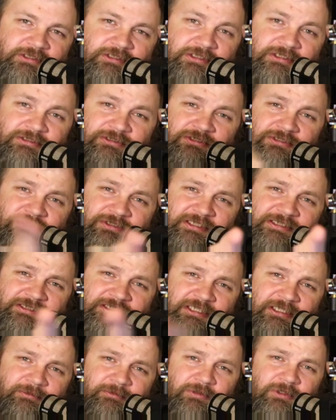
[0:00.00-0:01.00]
And until next
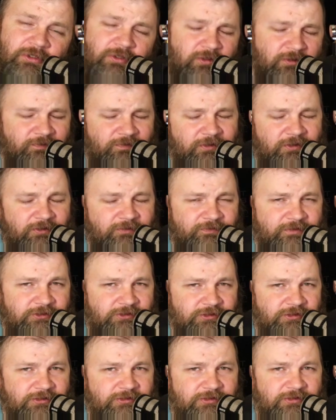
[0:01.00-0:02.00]
time, hopefully your
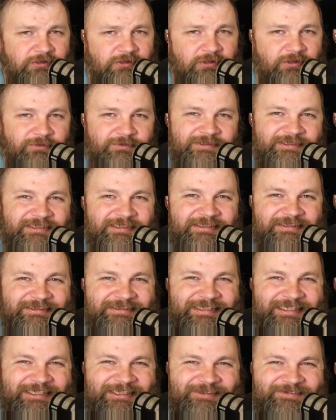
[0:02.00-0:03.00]
adventures are always
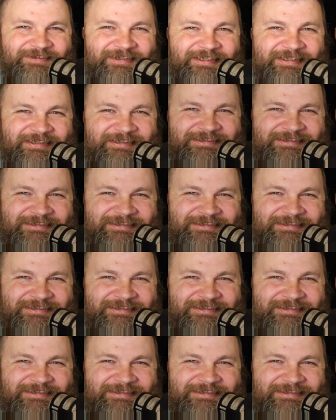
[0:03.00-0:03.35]
satisfying.